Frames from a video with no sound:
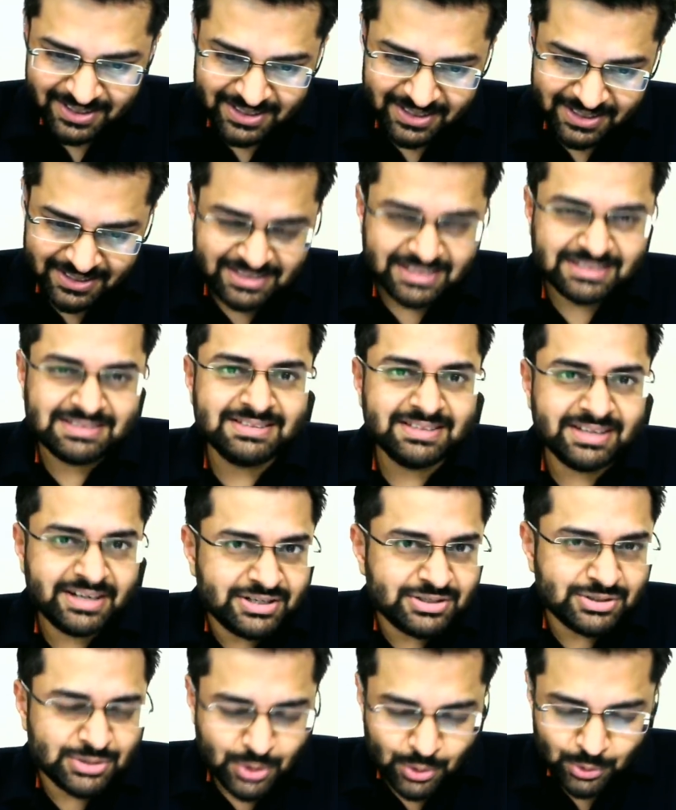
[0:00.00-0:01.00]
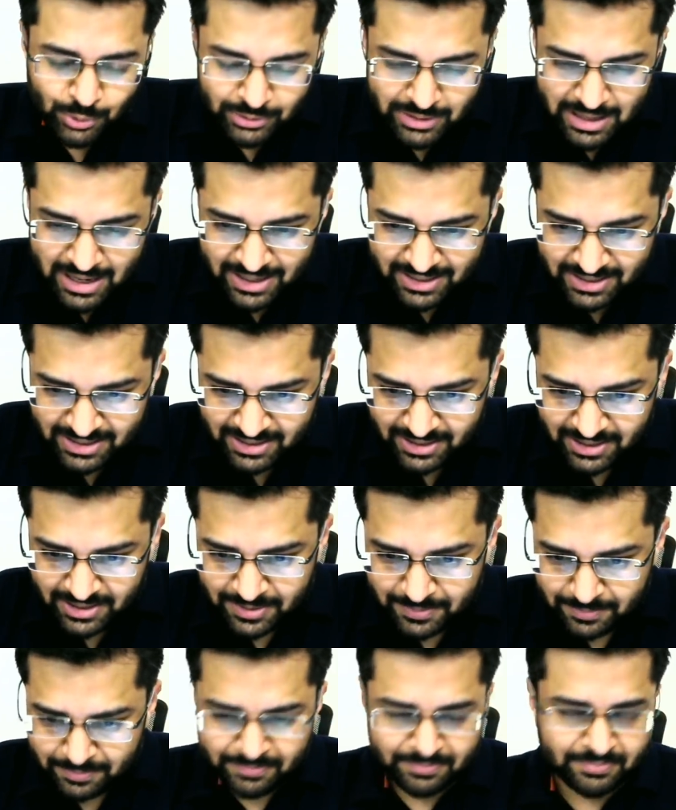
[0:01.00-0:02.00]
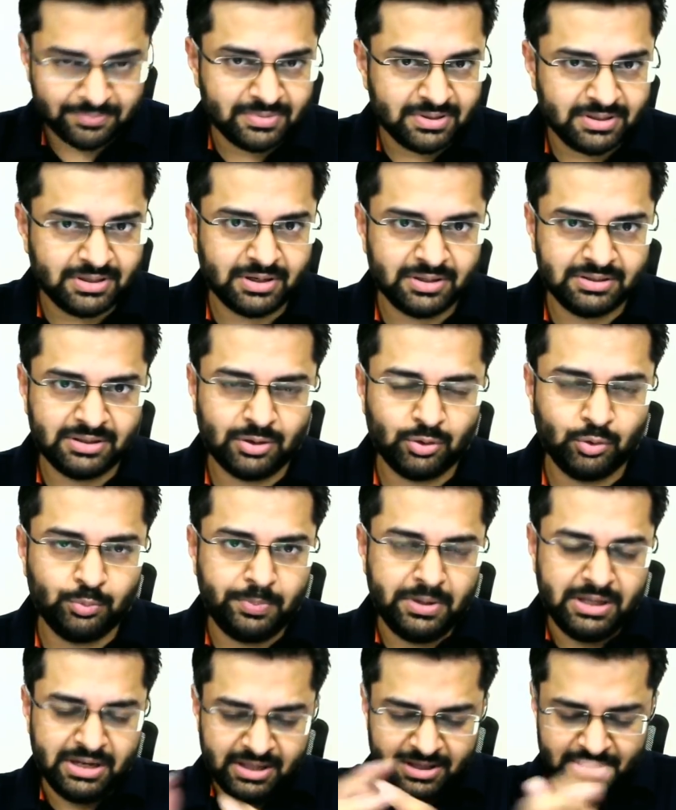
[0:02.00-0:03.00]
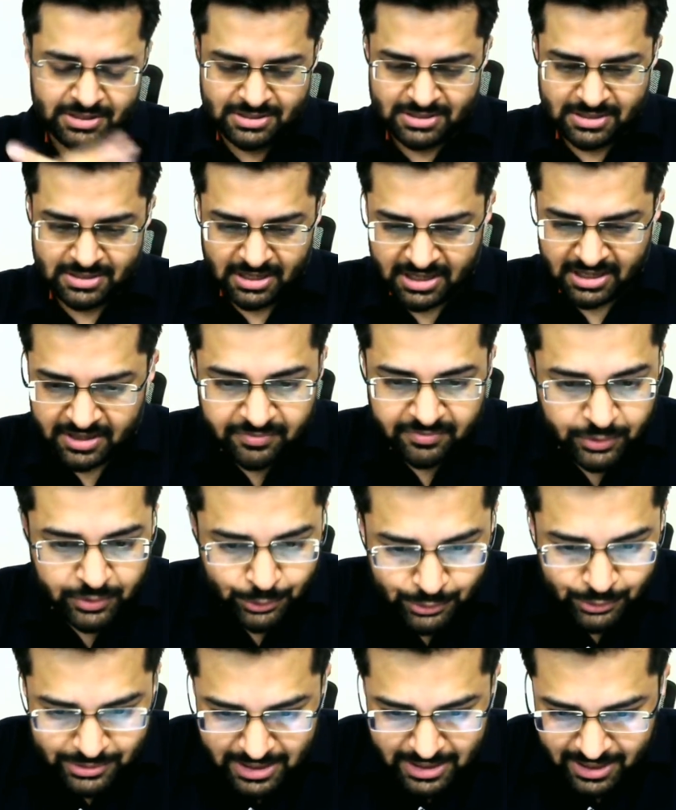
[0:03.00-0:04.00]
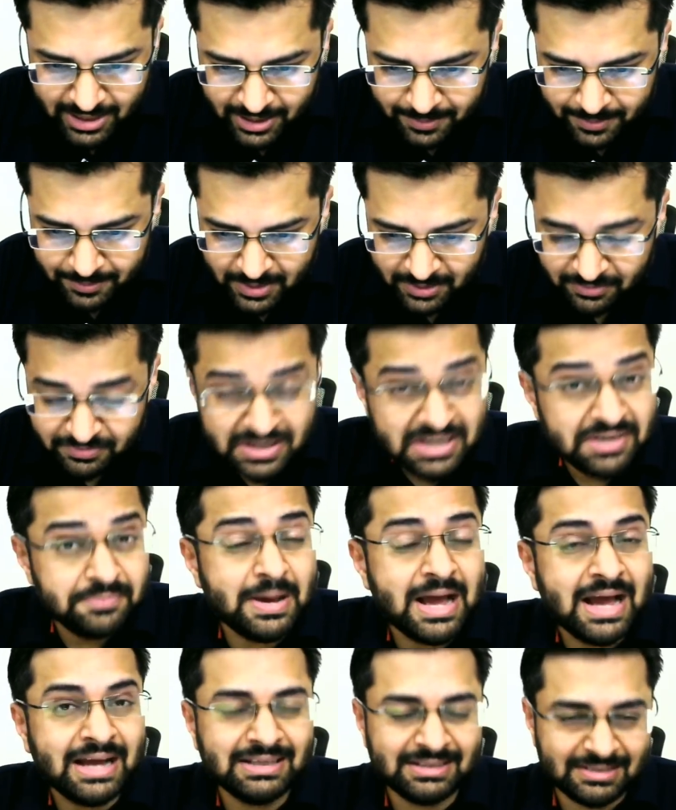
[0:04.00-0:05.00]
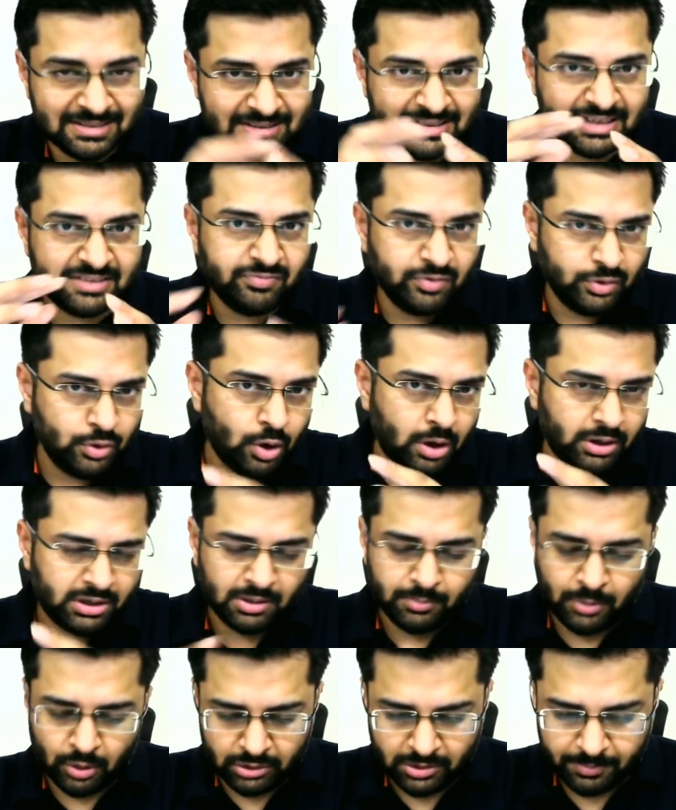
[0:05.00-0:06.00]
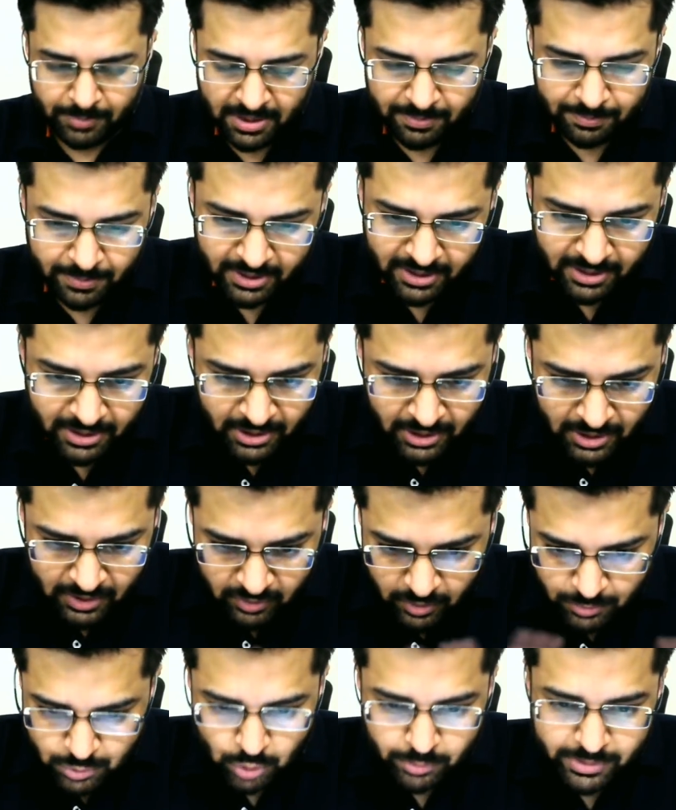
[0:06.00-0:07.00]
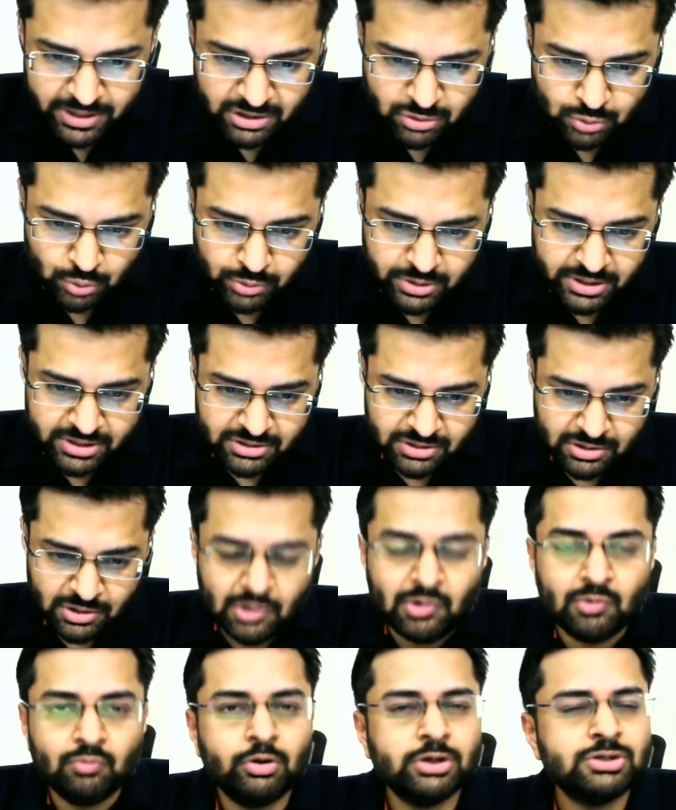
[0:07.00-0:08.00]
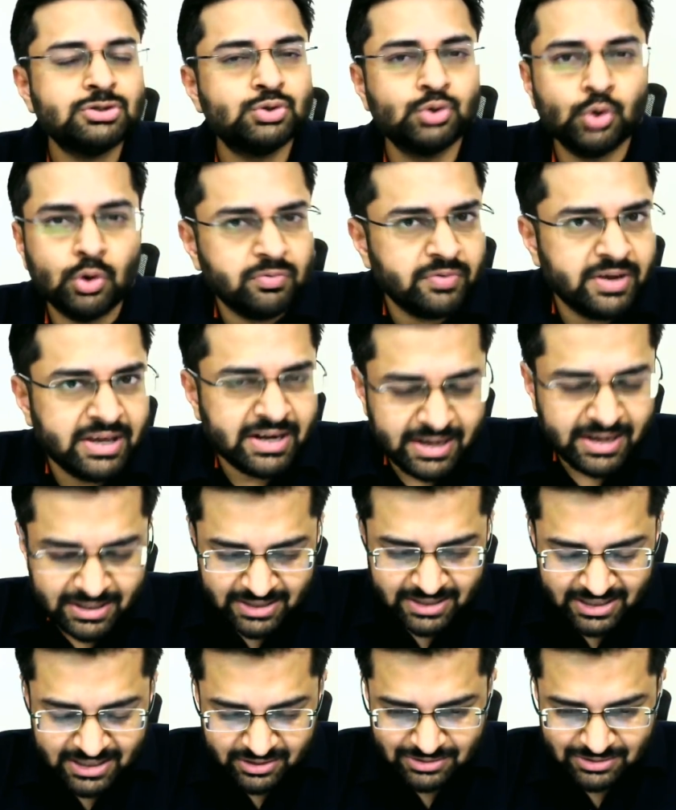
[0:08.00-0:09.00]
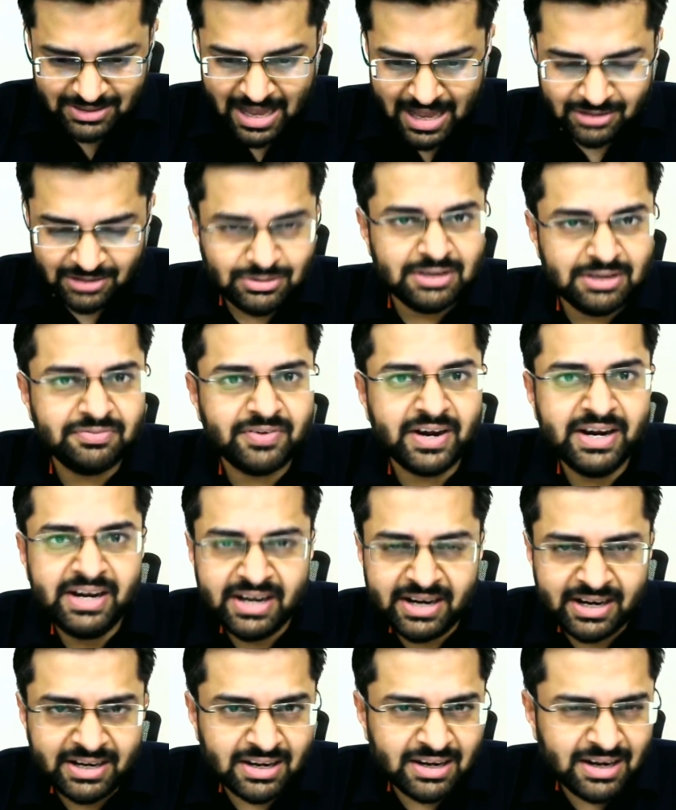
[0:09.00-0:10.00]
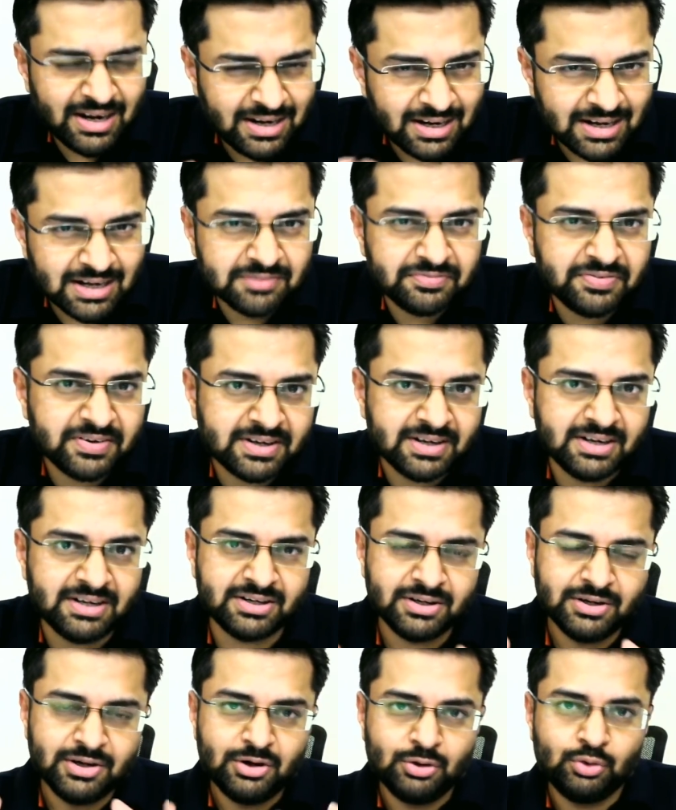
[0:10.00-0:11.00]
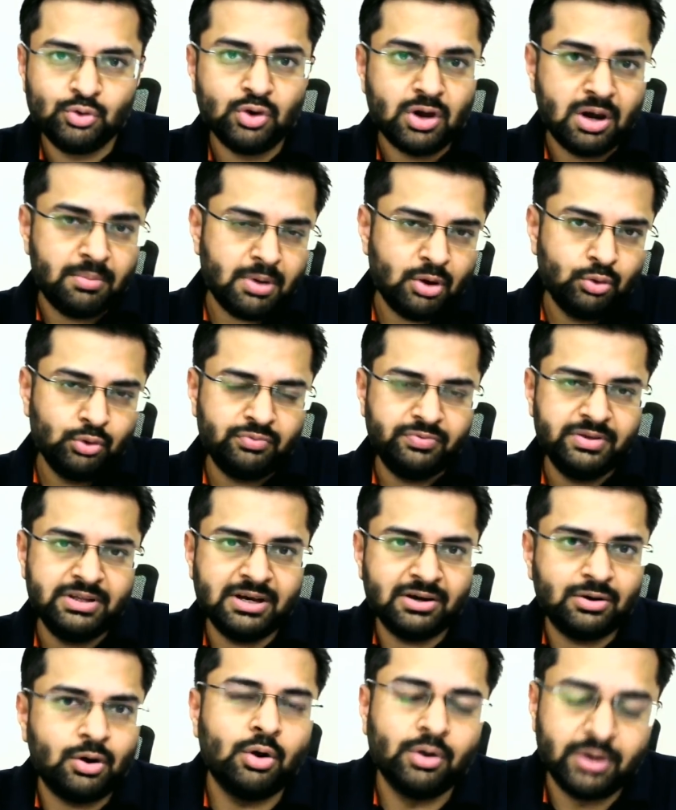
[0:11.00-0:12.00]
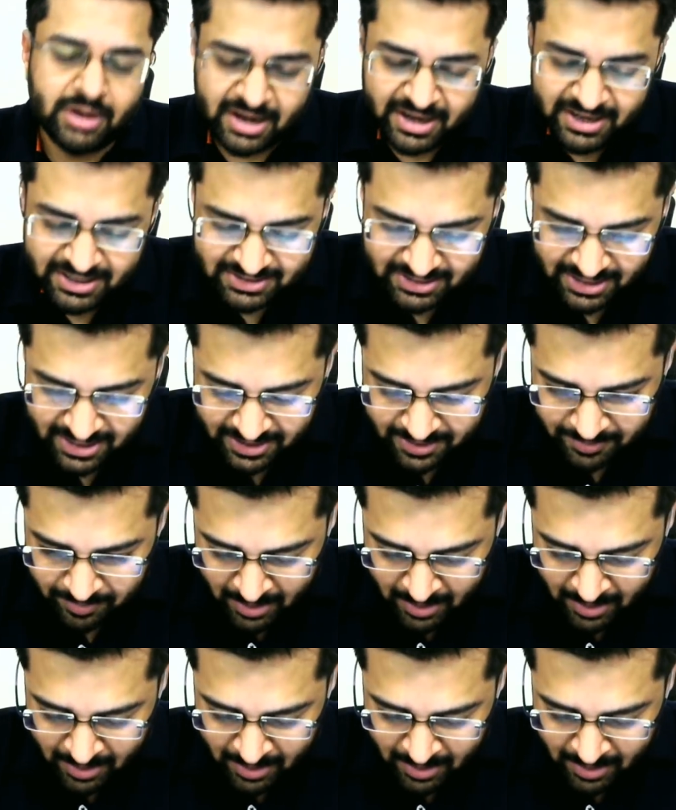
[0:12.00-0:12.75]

yes, it's true that uh, the, the opinions, the reviews, the, the feedback that we got about the paper from so many students was so varied that I was actually finding it a little difficult to come out with a concrete thing.